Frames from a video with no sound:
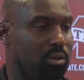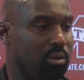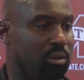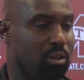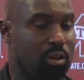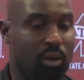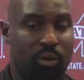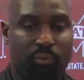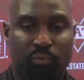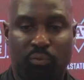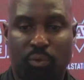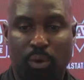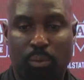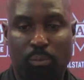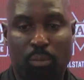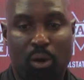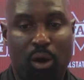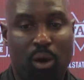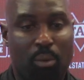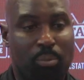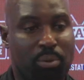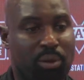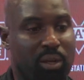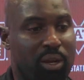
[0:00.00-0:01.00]
good
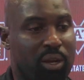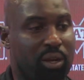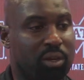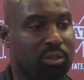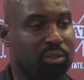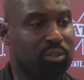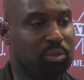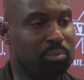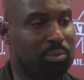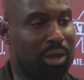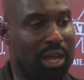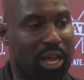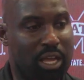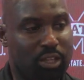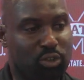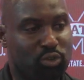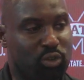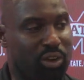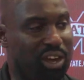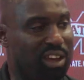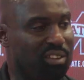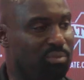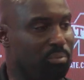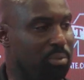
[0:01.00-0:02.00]
football players, some high
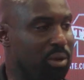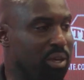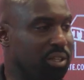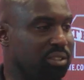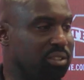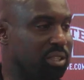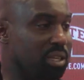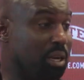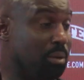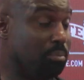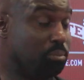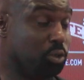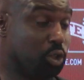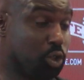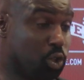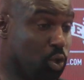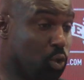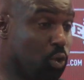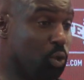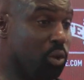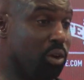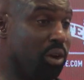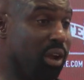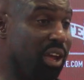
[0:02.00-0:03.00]
draft picks that I'm
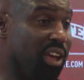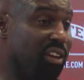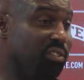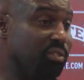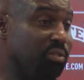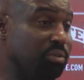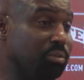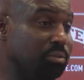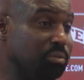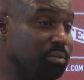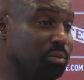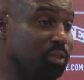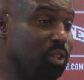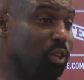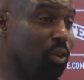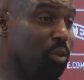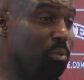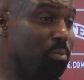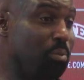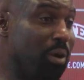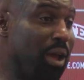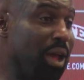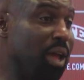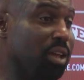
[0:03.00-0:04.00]
sure have, you know,
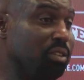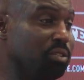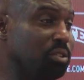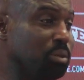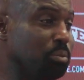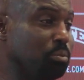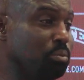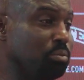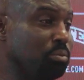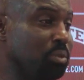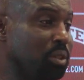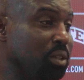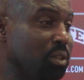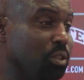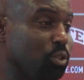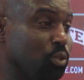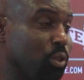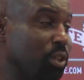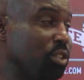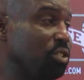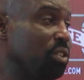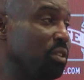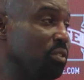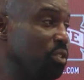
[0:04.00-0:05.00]
passed some
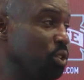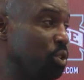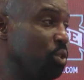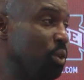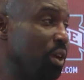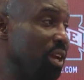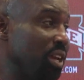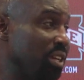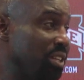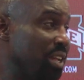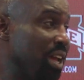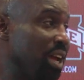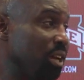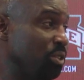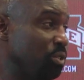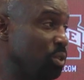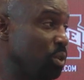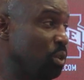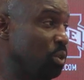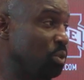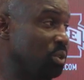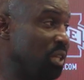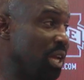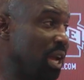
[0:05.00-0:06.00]
tricks of the trade down to
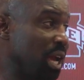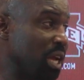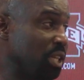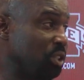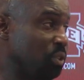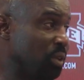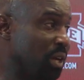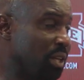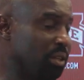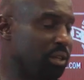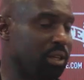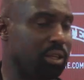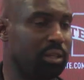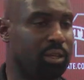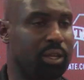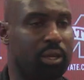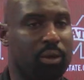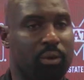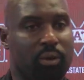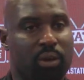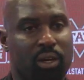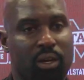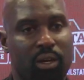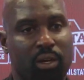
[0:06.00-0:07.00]
those guys. So I think
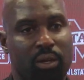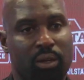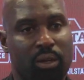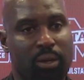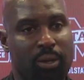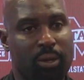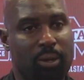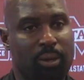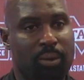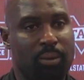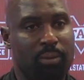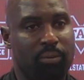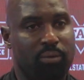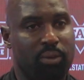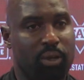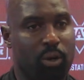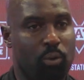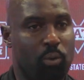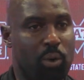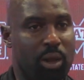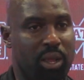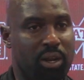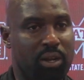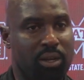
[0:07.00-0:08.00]
they're
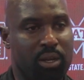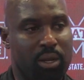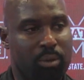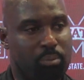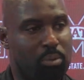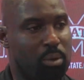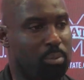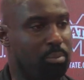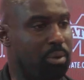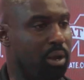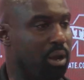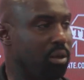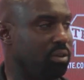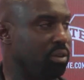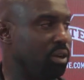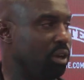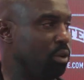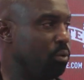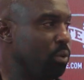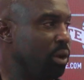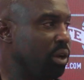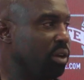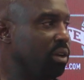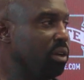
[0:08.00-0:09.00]
ready and they're prepared and
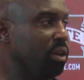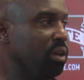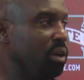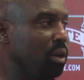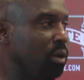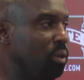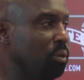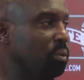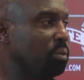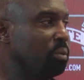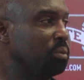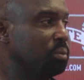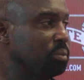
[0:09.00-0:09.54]
they're ready to go.